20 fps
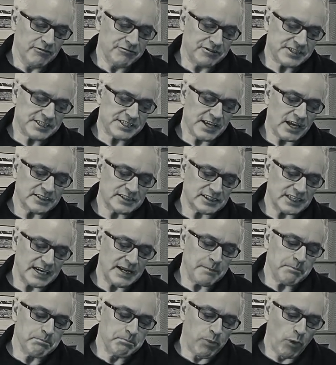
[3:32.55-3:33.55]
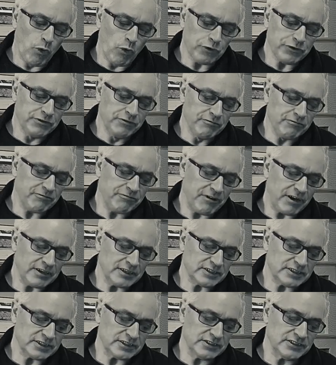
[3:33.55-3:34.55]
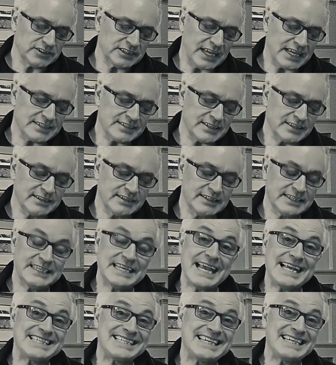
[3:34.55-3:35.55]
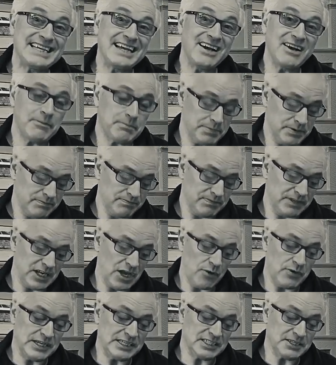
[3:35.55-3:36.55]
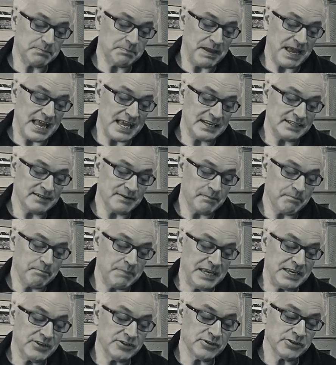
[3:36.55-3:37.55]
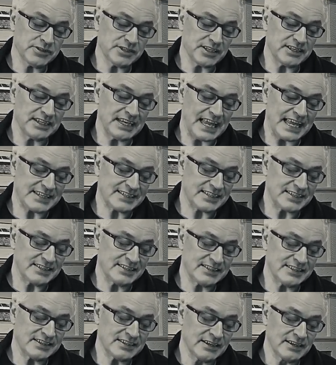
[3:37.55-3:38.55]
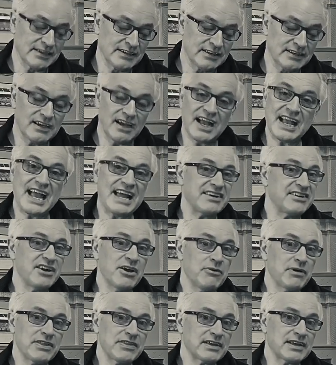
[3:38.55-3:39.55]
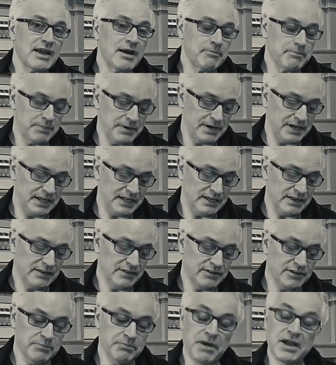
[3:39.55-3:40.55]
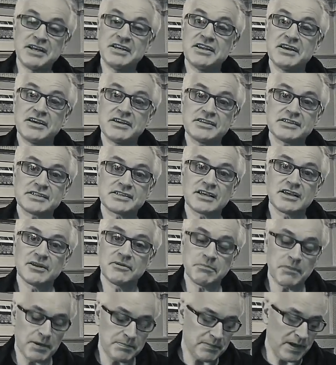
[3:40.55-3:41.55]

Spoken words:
For such important functions as getting up, going to bed, meals and lessons, I had no other company than my nurse and my